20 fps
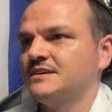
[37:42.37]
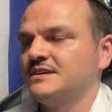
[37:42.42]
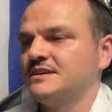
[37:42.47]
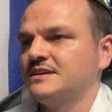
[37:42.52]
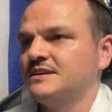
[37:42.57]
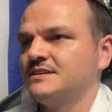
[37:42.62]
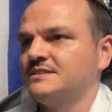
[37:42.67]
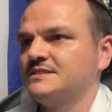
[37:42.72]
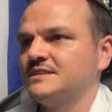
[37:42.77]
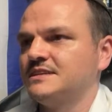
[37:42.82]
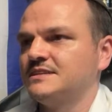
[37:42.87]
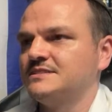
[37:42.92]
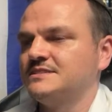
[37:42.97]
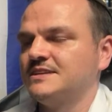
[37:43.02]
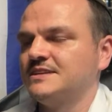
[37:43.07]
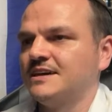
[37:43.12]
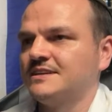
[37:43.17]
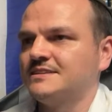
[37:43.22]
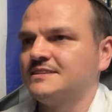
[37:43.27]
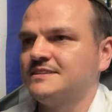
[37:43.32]
it's
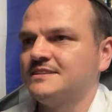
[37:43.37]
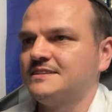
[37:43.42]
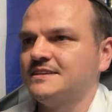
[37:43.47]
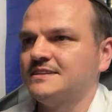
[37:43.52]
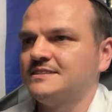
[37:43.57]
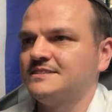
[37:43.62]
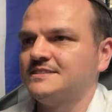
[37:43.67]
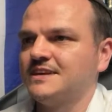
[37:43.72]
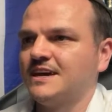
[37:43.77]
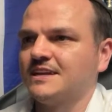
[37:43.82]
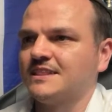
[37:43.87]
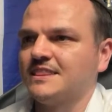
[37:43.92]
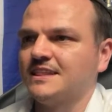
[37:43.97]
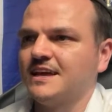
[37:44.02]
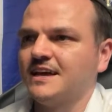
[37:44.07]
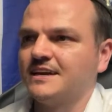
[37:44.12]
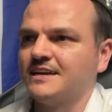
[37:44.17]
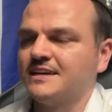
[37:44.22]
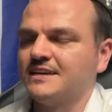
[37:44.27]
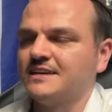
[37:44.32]
not
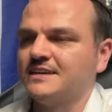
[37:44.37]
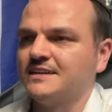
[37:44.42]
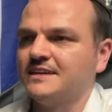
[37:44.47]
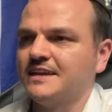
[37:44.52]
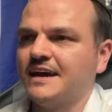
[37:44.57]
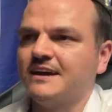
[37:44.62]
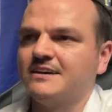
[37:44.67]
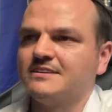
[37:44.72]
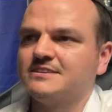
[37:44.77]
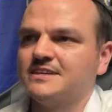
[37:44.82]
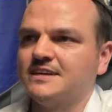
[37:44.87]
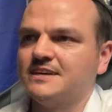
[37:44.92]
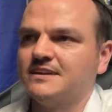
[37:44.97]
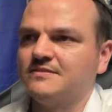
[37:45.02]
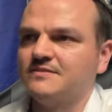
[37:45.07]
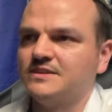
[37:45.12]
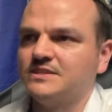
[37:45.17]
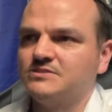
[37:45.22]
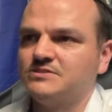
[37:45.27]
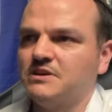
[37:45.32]
like in outside of
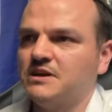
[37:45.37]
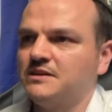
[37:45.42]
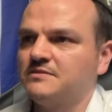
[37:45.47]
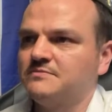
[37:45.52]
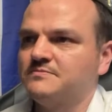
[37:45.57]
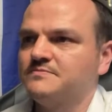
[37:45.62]
Israel.